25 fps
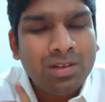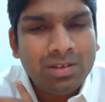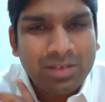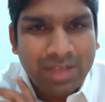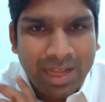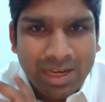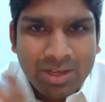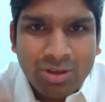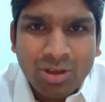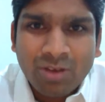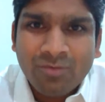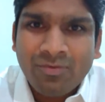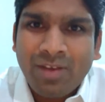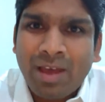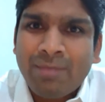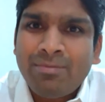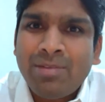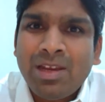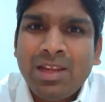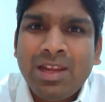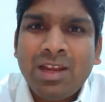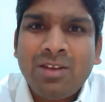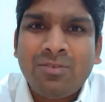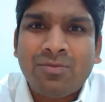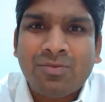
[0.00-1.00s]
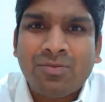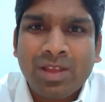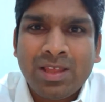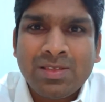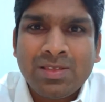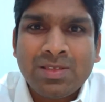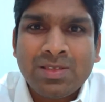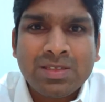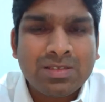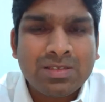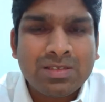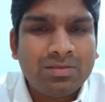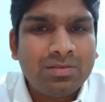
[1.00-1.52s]
Tell your family and
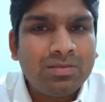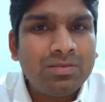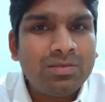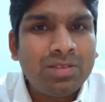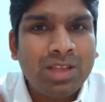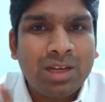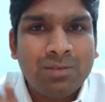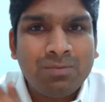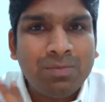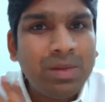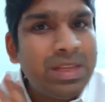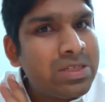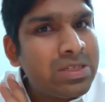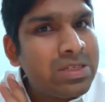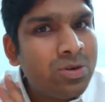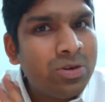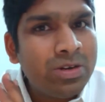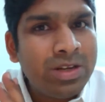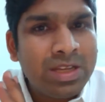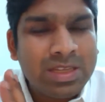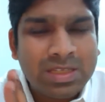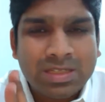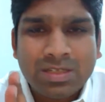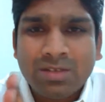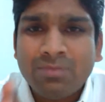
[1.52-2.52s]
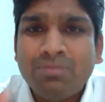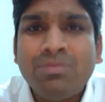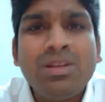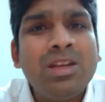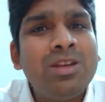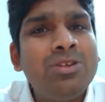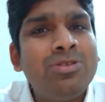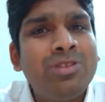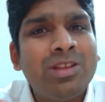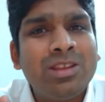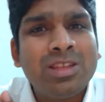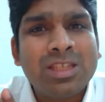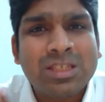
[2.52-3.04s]
friends that please don't disturb me
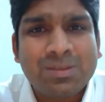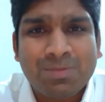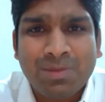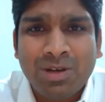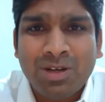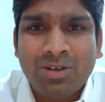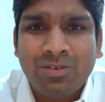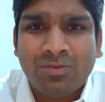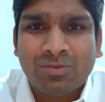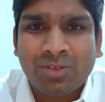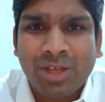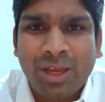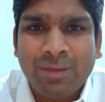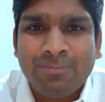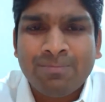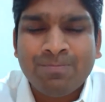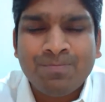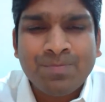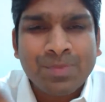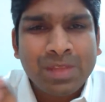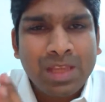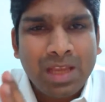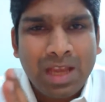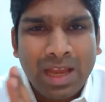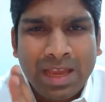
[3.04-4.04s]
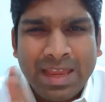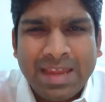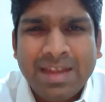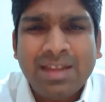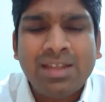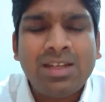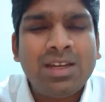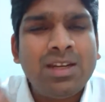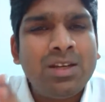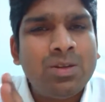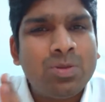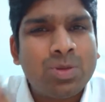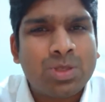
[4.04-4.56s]
during this period of time. I
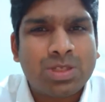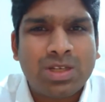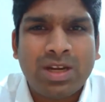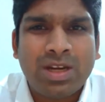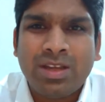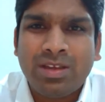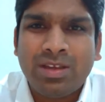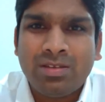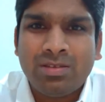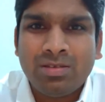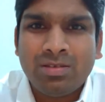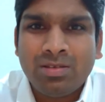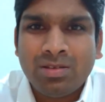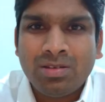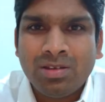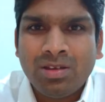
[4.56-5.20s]
intend to study.